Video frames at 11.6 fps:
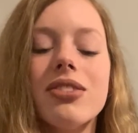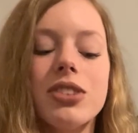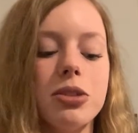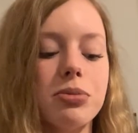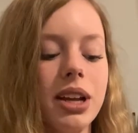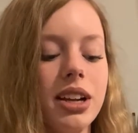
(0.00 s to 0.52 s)
If
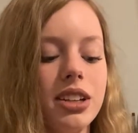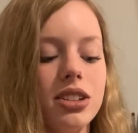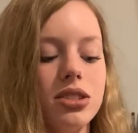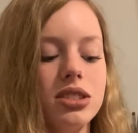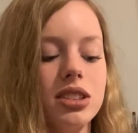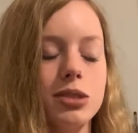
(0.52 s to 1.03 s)
you plan to
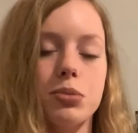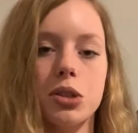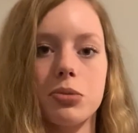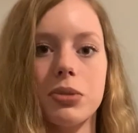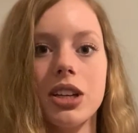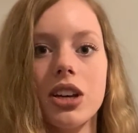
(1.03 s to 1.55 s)
use this
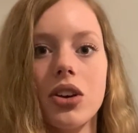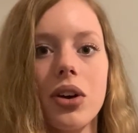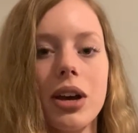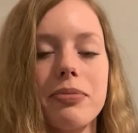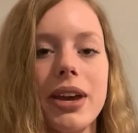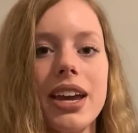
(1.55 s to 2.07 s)
book bingo
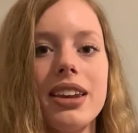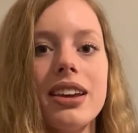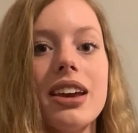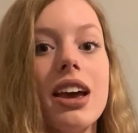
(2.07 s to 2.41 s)
I made.